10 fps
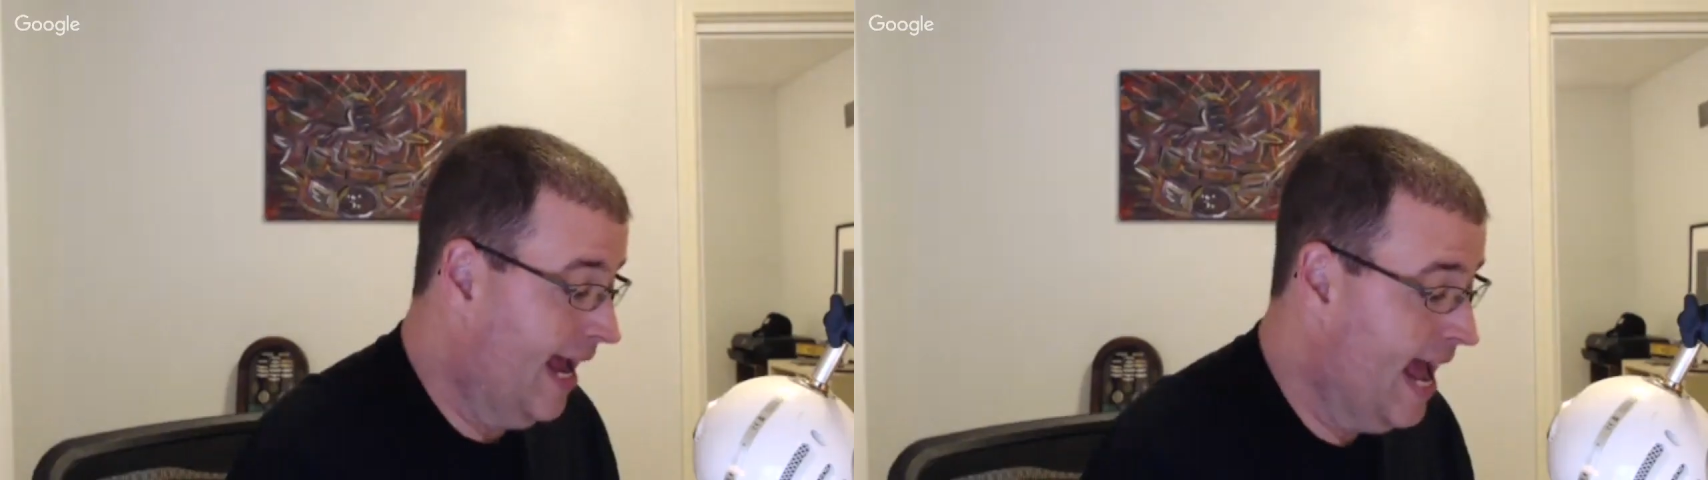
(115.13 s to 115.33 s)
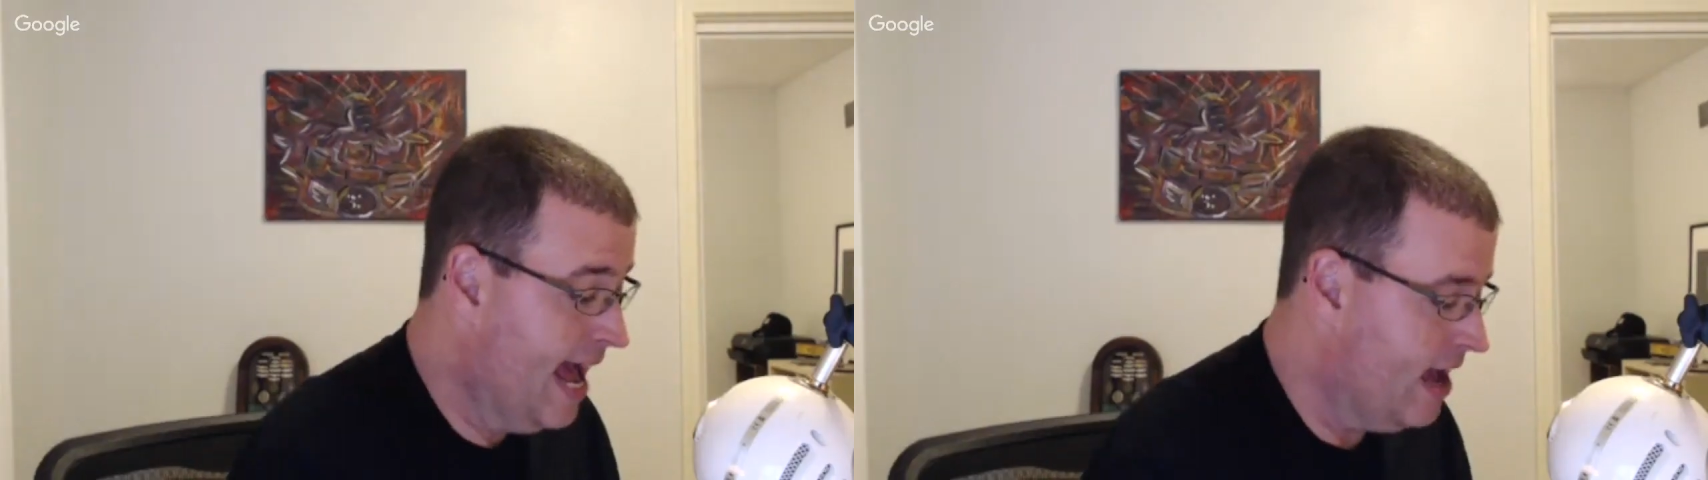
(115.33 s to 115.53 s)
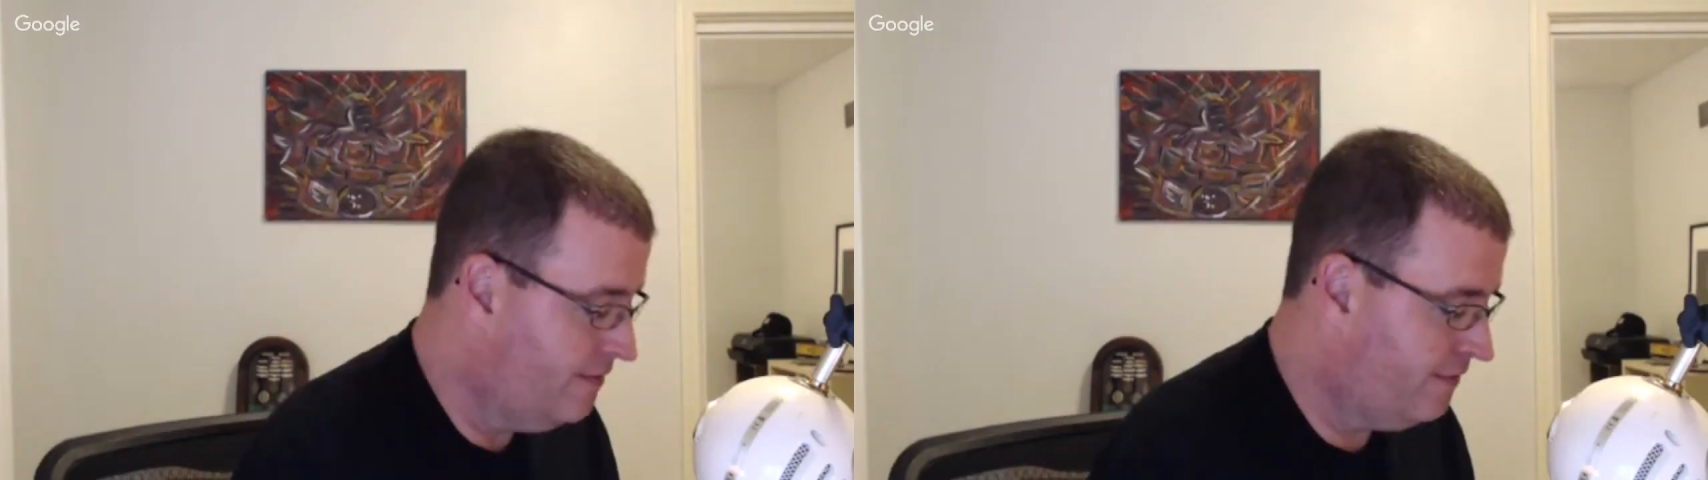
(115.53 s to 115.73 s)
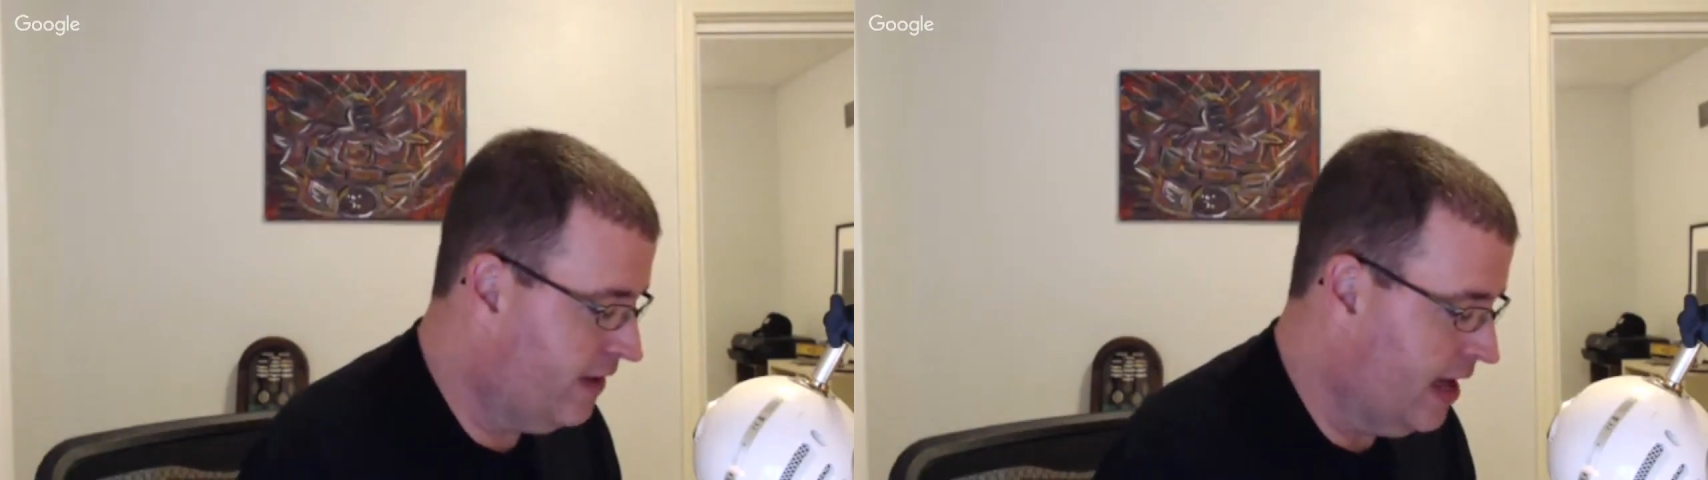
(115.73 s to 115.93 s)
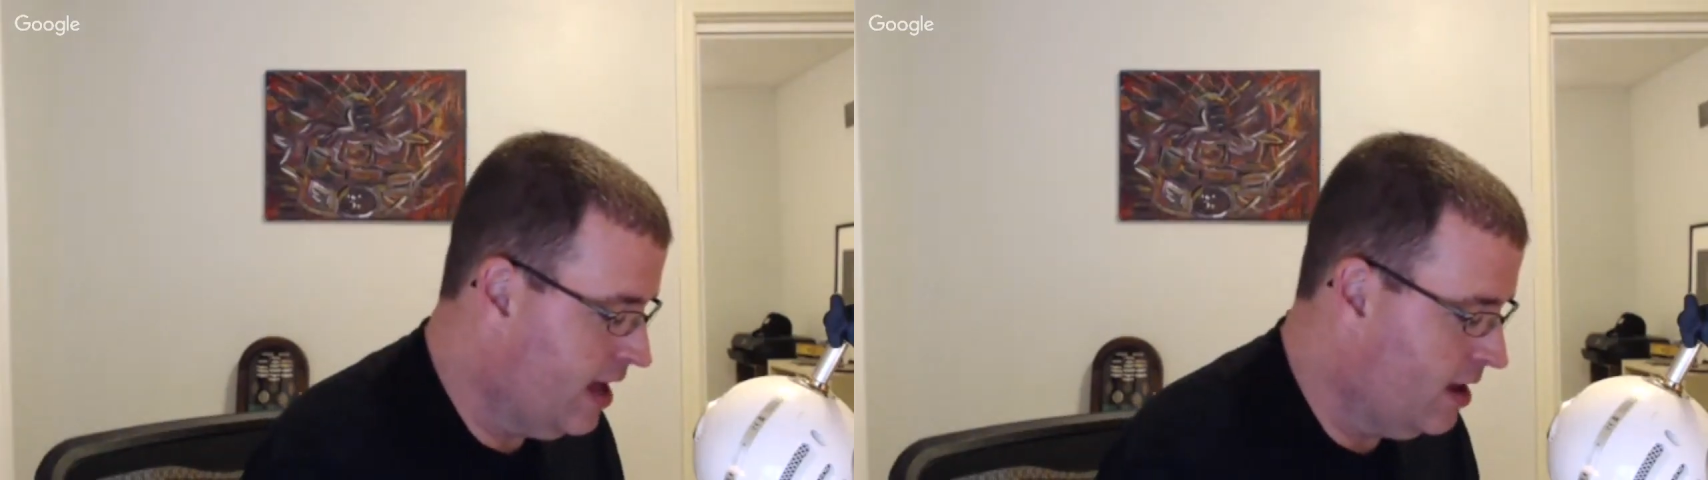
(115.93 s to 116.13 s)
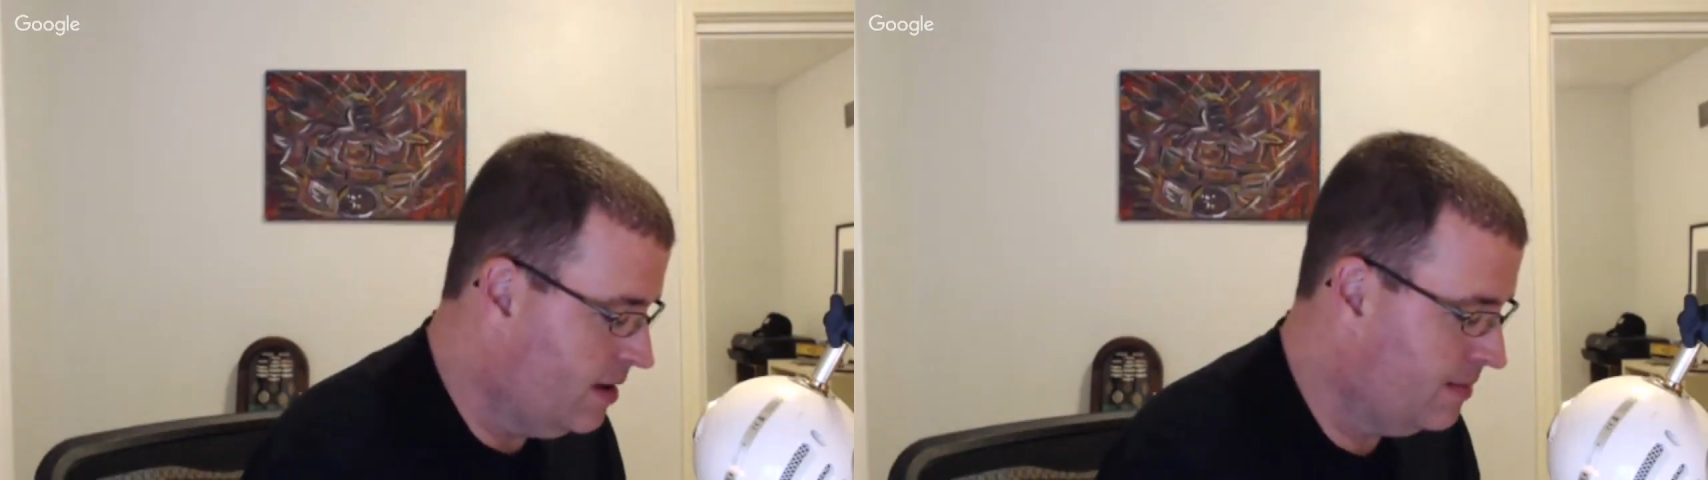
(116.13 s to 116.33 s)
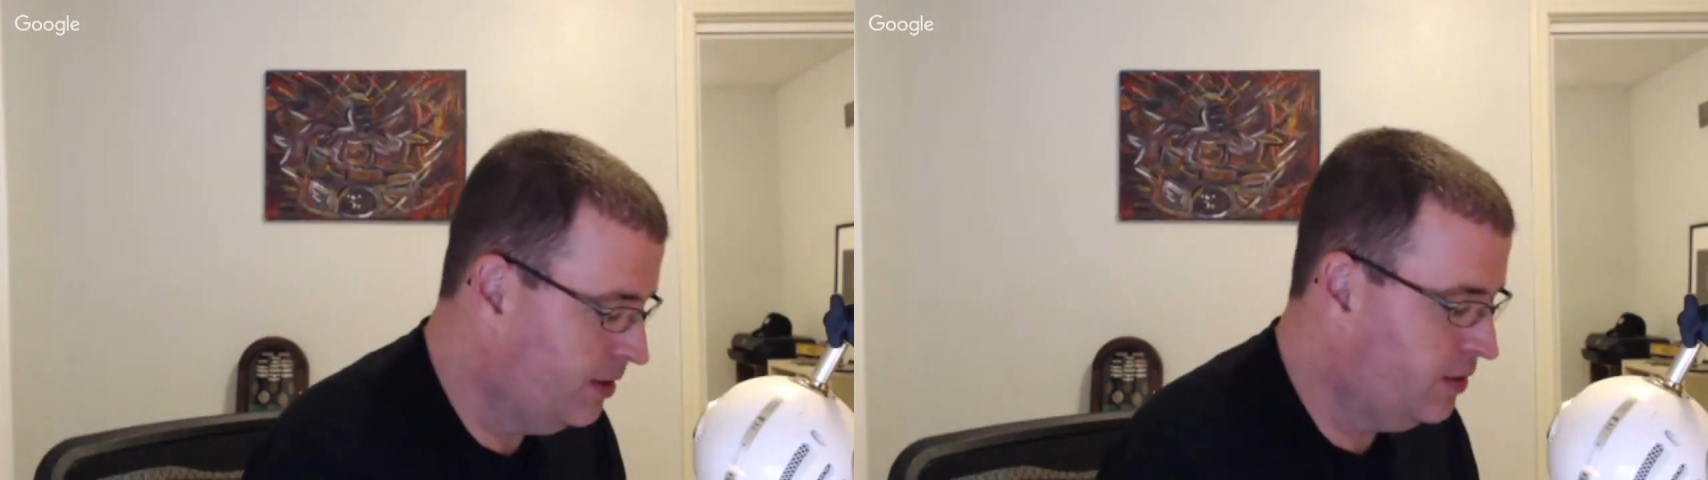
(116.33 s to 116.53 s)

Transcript: have. I've